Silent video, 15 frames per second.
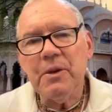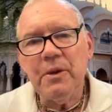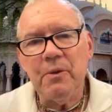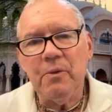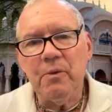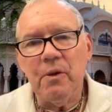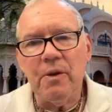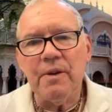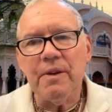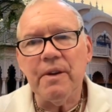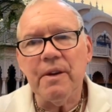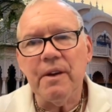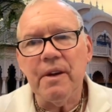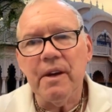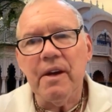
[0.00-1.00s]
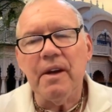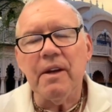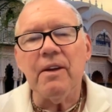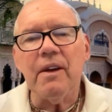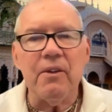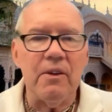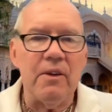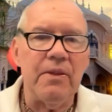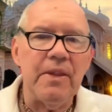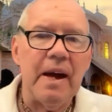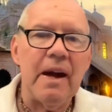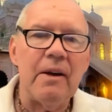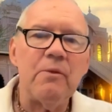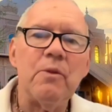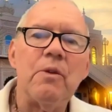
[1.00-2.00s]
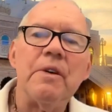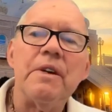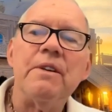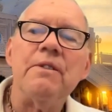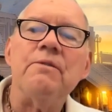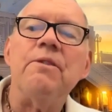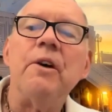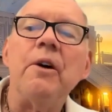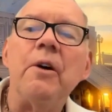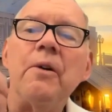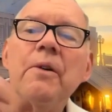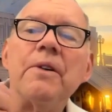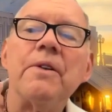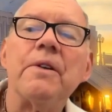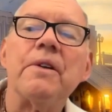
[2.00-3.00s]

the wood, that will evoke